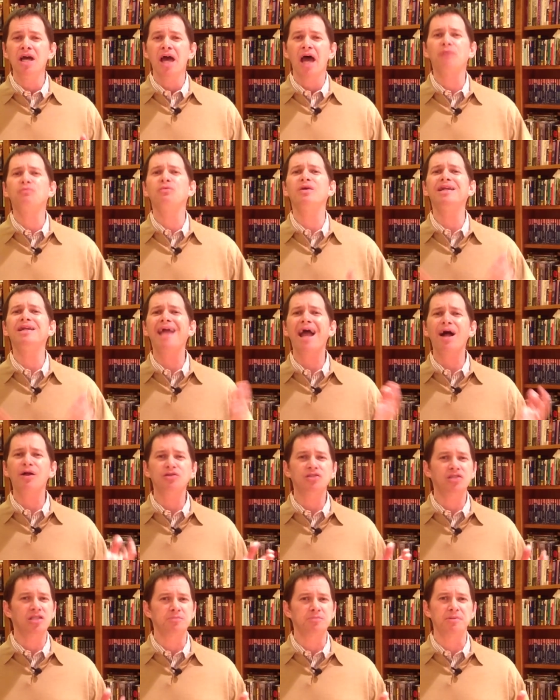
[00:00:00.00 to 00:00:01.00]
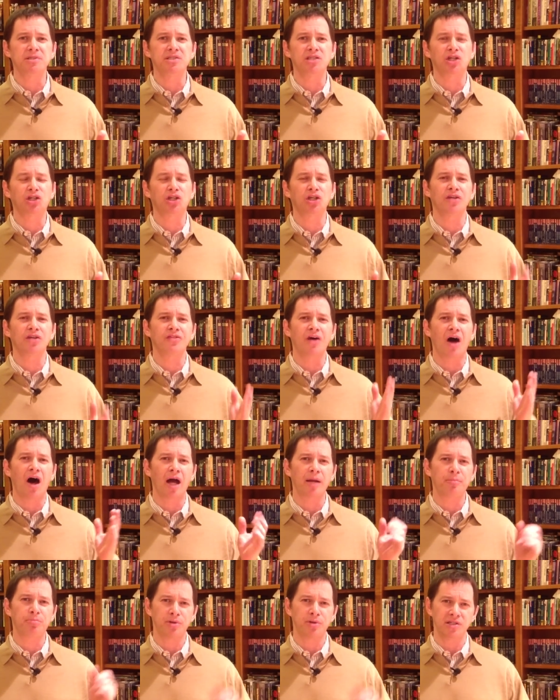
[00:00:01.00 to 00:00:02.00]
and renounced his position of the
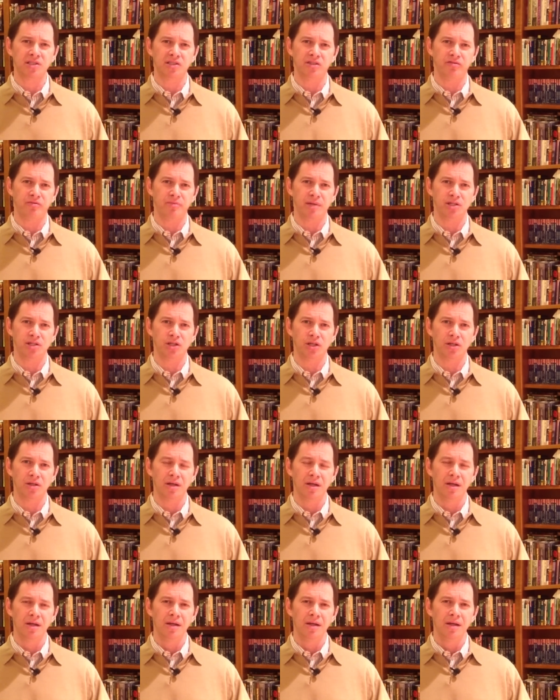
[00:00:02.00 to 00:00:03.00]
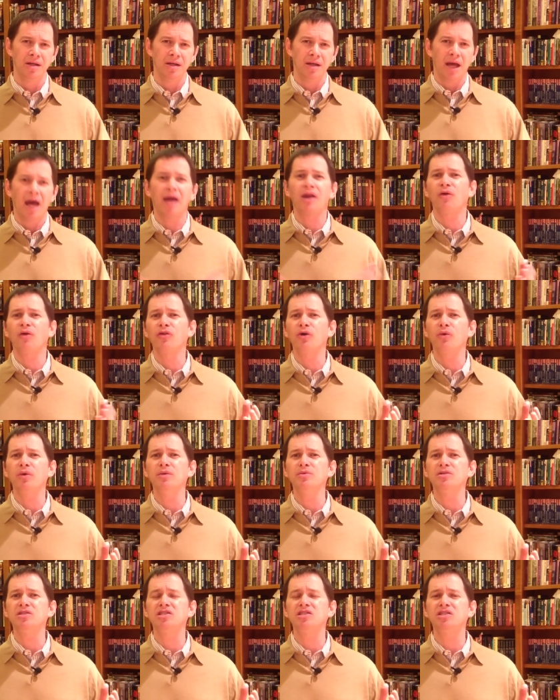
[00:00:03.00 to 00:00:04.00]
high priest of Midian. And although
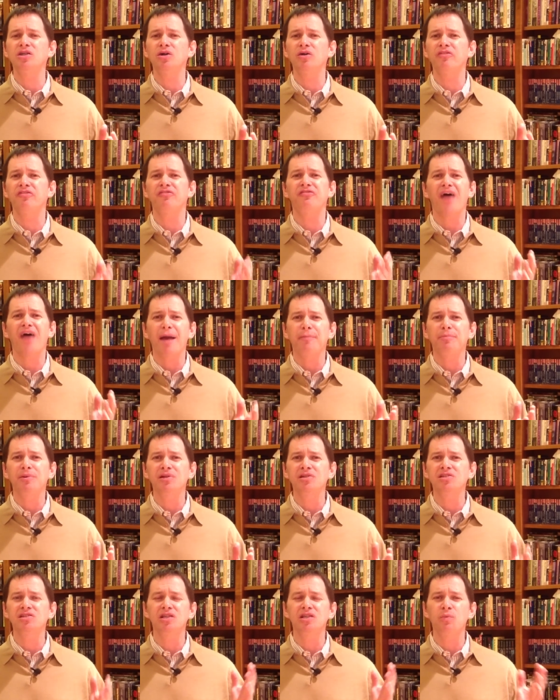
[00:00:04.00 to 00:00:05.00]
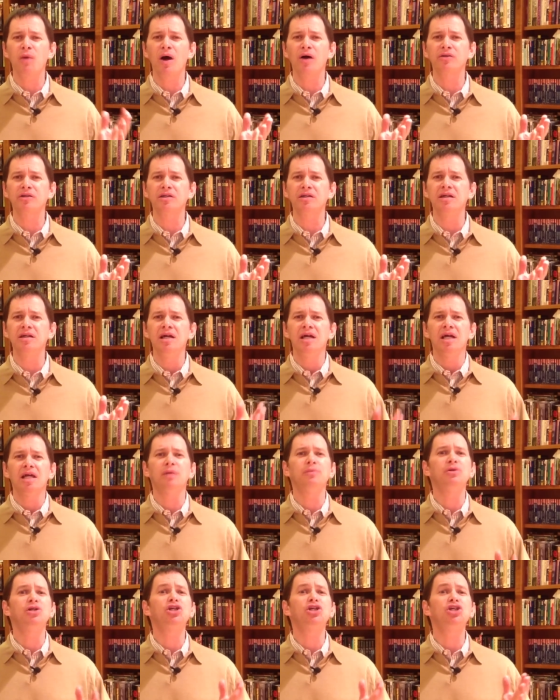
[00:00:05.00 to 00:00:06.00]
he was still fabulously wealthy,
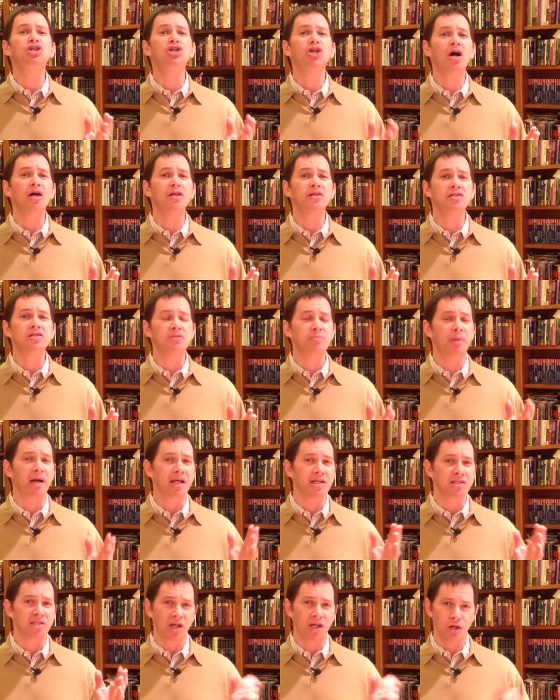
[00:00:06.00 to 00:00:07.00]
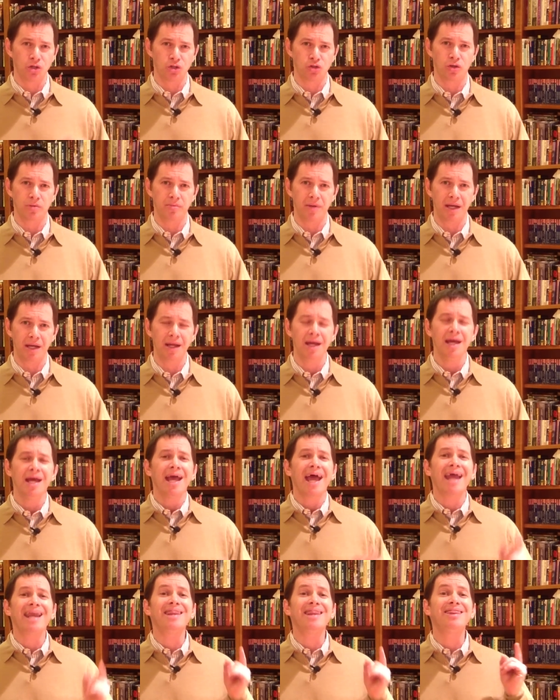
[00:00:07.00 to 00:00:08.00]
he was shunned by his countrymen.
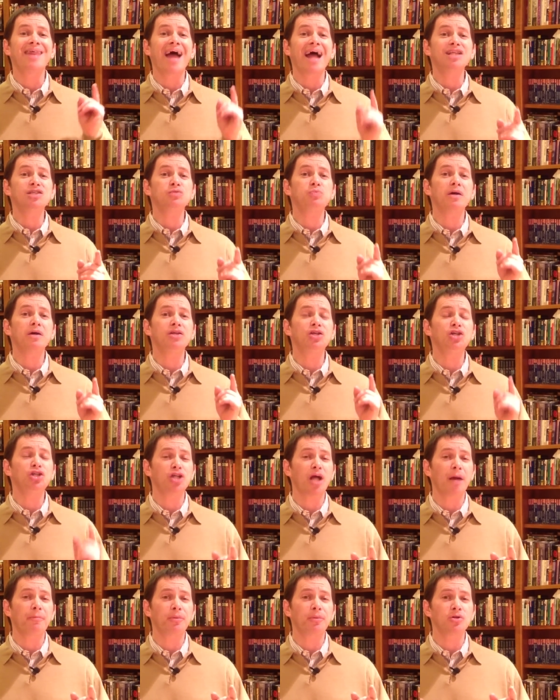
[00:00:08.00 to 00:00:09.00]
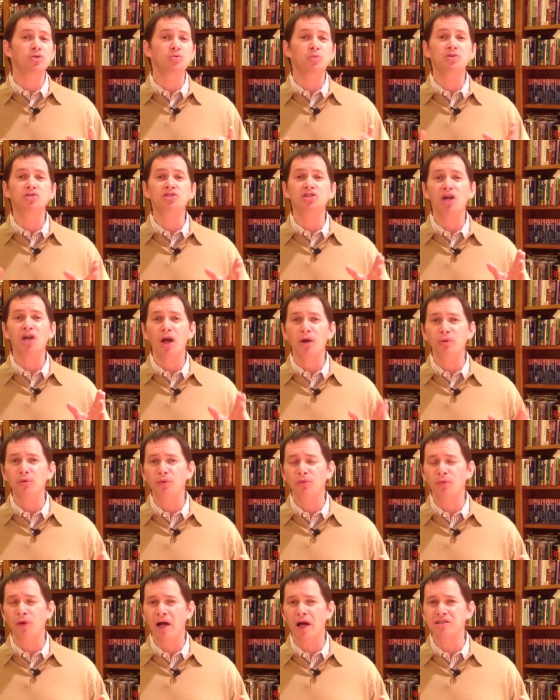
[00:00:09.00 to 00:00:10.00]
And that's why the shepherds were
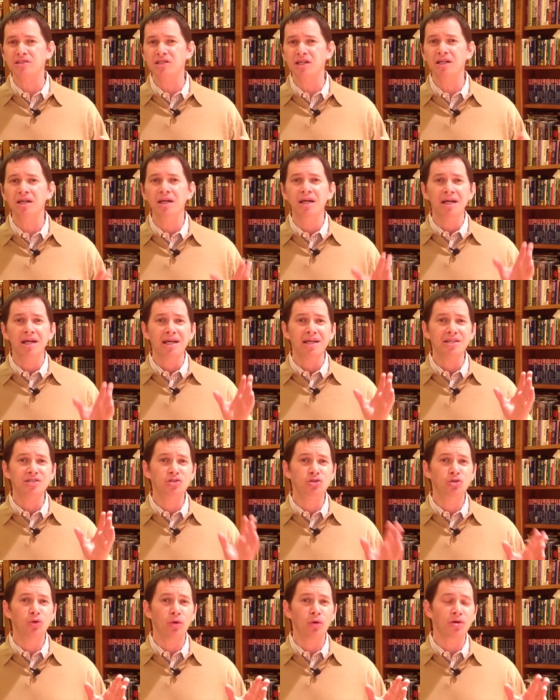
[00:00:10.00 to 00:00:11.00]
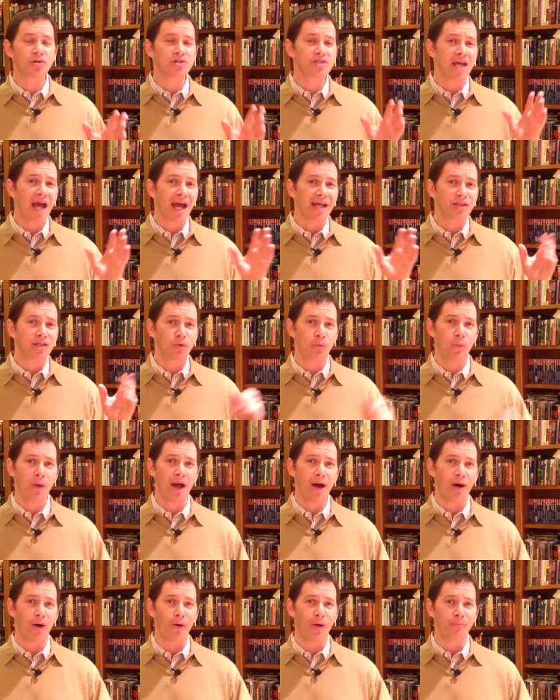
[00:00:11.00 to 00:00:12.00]
terrorizing his daughters at the
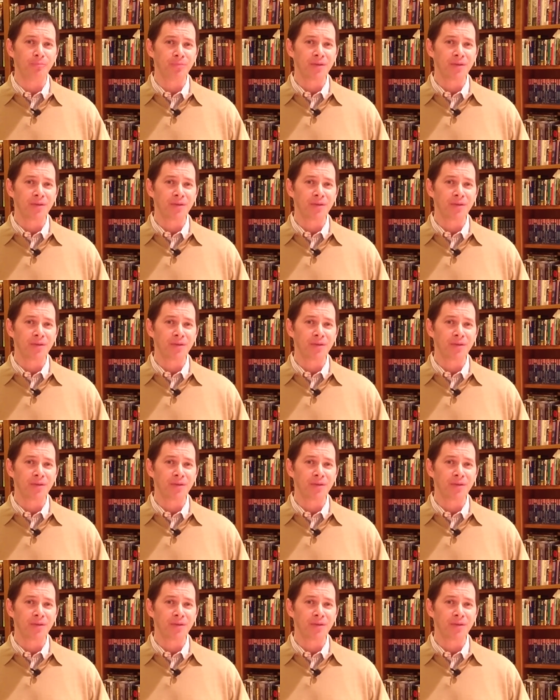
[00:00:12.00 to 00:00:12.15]
well,